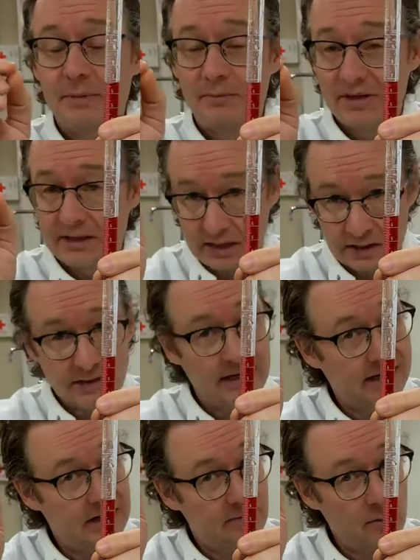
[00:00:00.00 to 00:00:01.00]
Because I
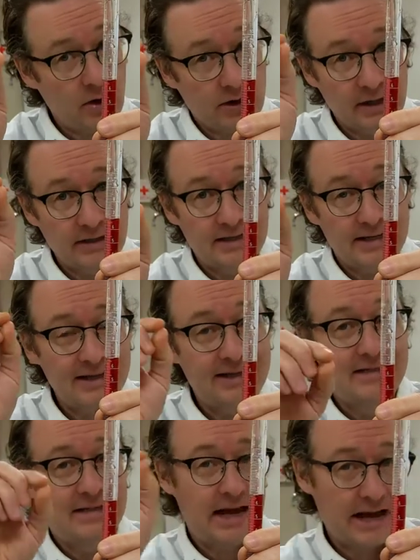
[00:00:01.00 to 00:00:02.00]
have markings at the
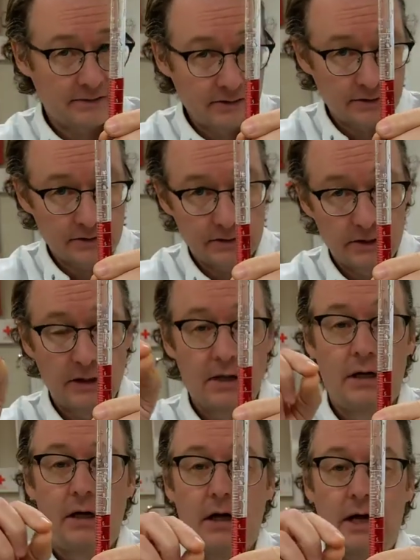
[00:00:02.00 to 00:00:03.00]
tenths,
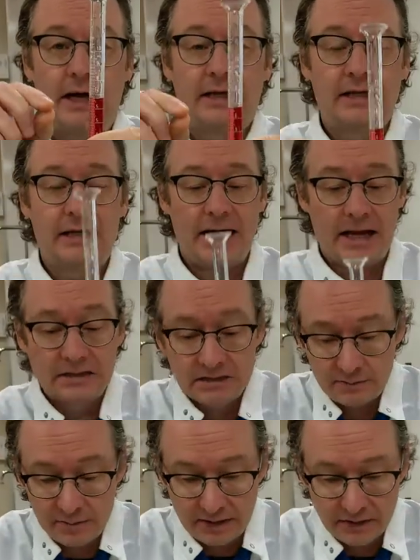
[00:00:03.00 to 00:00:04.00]
I can
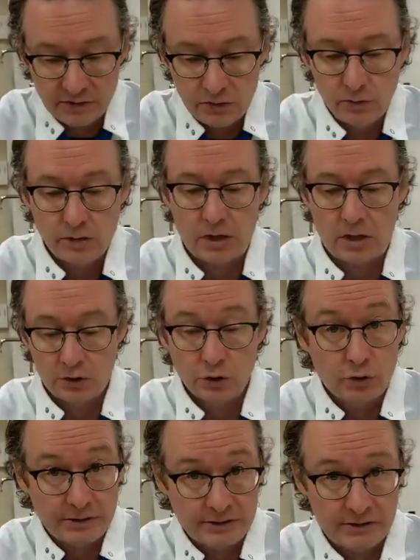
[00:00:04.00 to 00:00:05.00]
estimate to the
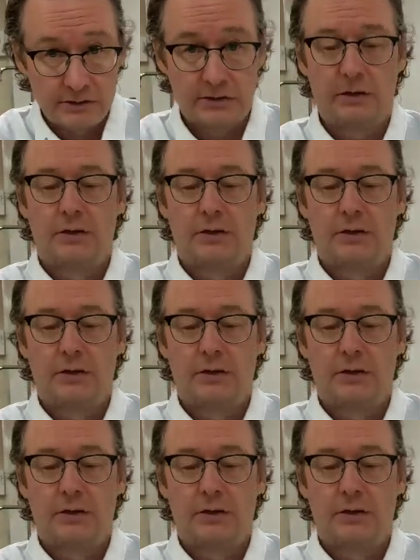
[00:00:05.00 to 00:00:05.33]
hundredths.